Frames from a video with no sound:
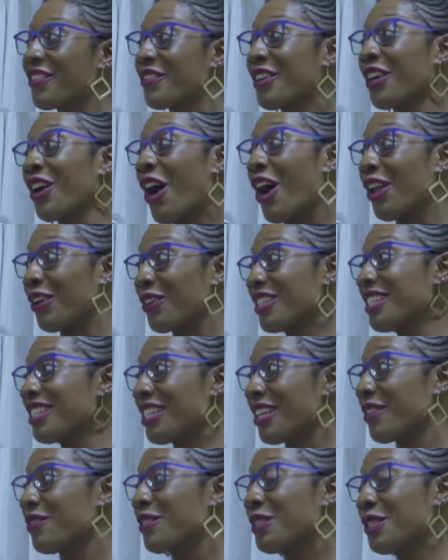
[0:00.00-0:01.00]
We call
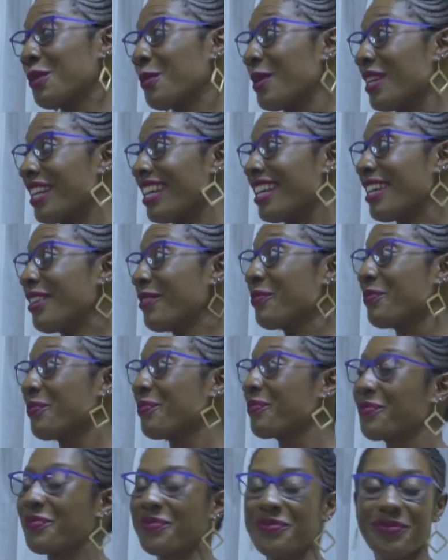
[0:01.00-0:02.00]
ourselves Twinny.
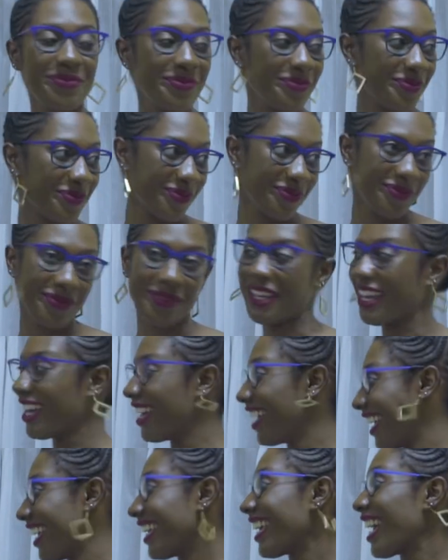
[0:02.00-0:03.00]

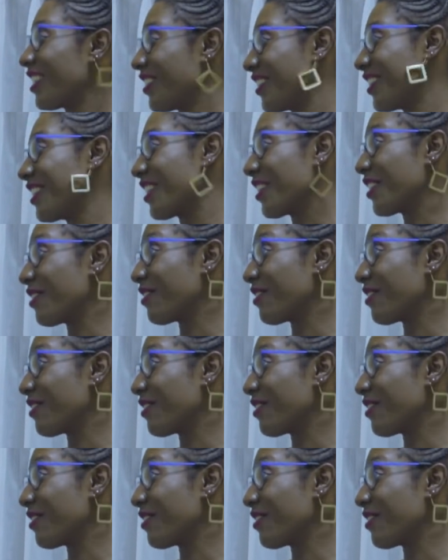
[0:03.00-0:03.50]
Can you see